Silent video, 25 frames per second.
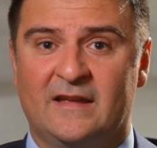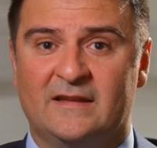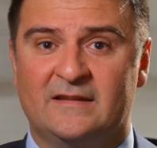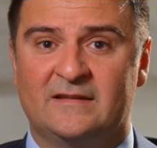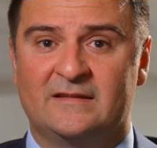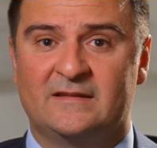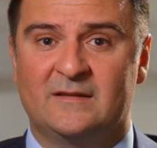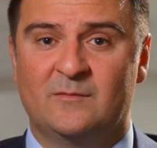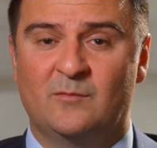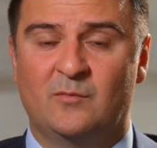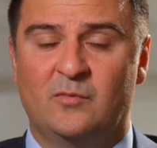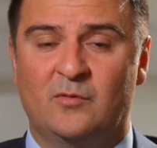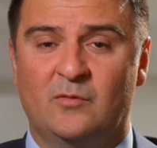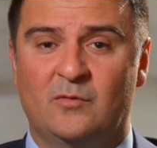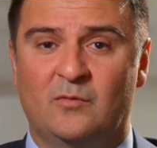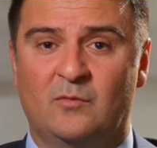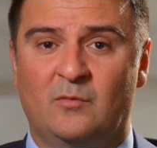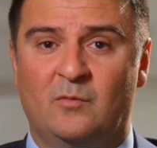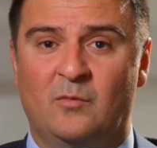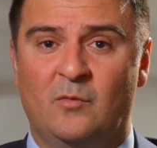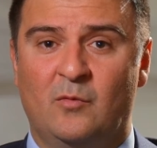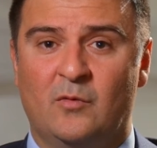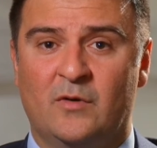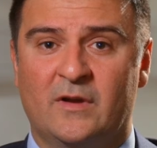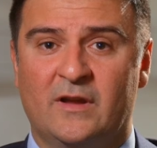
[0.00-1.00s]

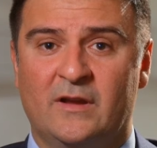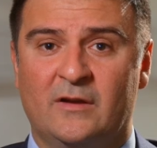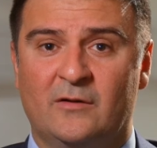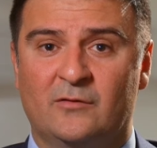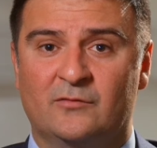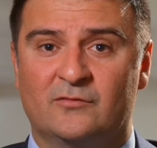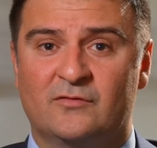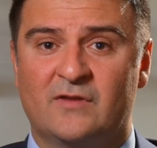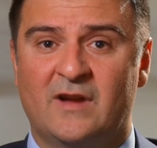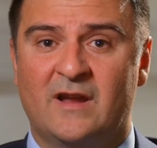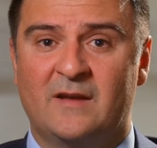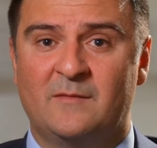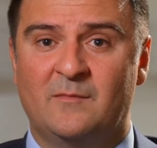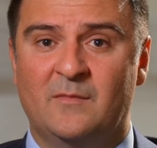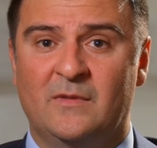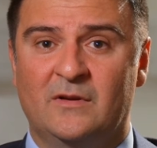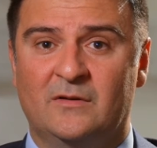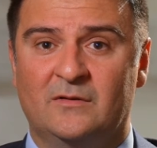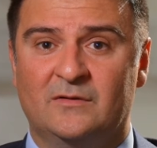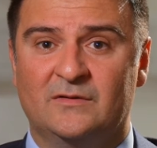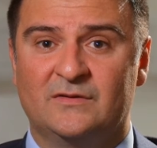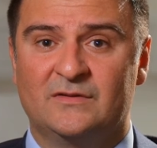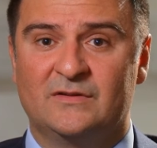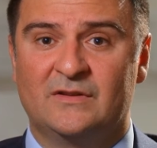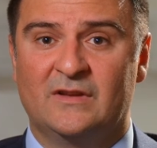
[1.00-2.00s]
simple walking on
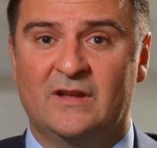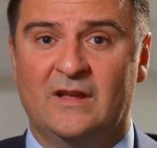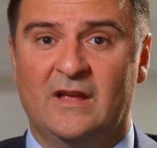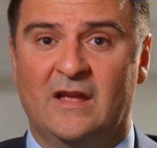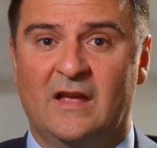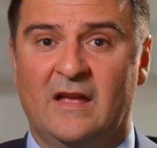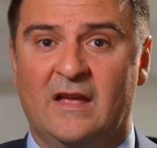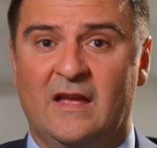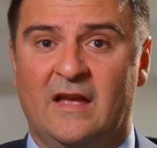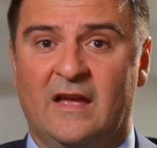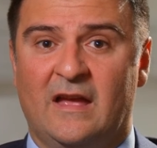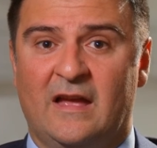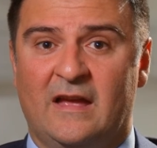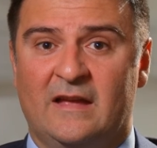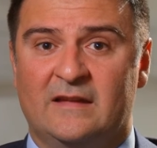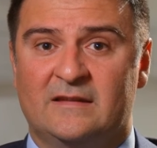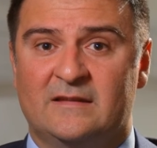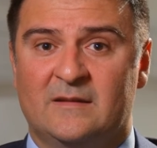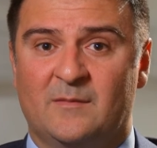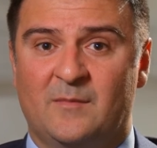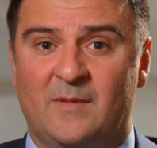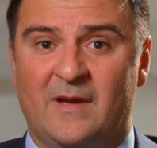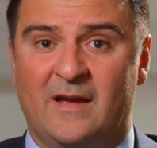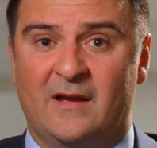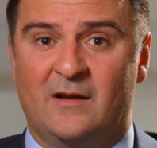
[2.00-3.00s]
treadmills
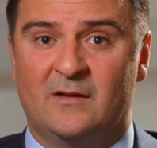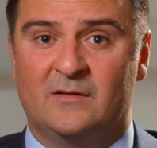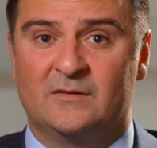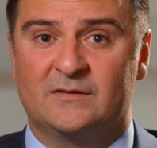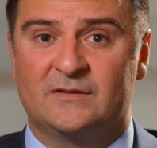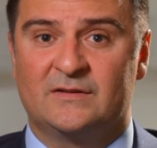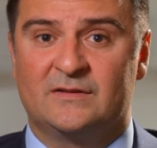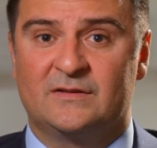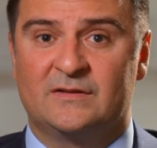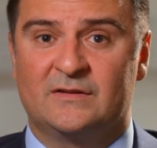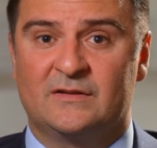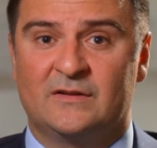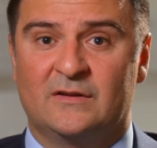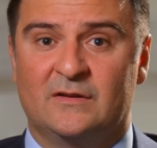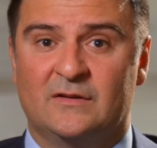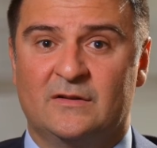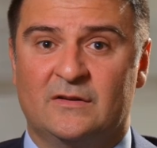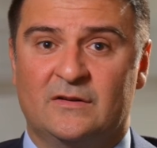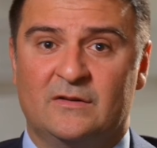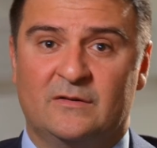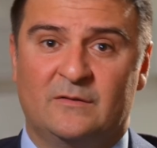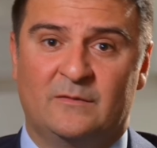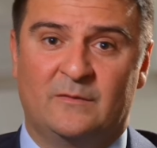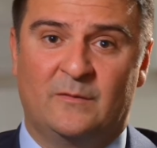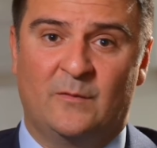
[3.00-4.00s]
at about
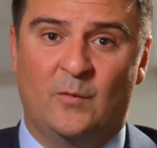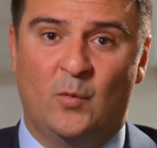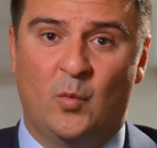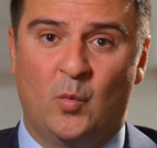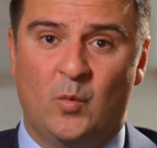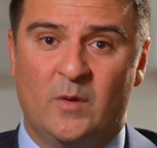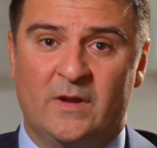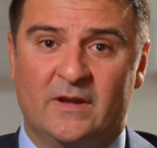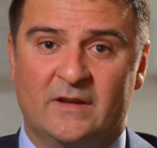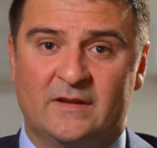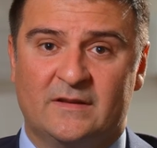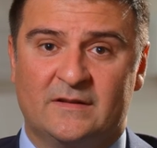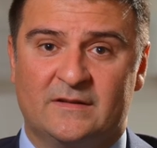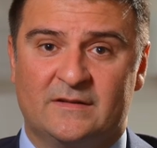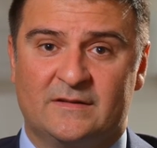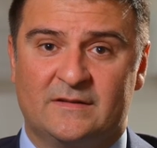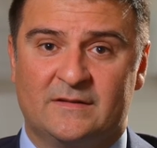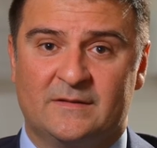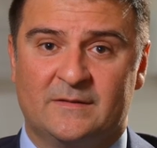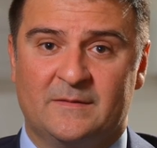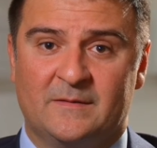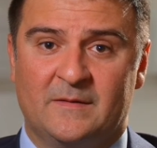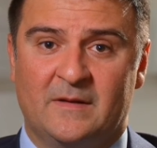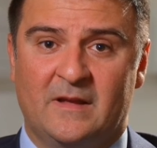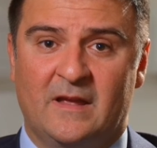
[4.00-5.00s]
4
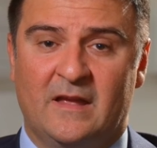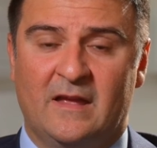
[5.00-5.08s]
weeks.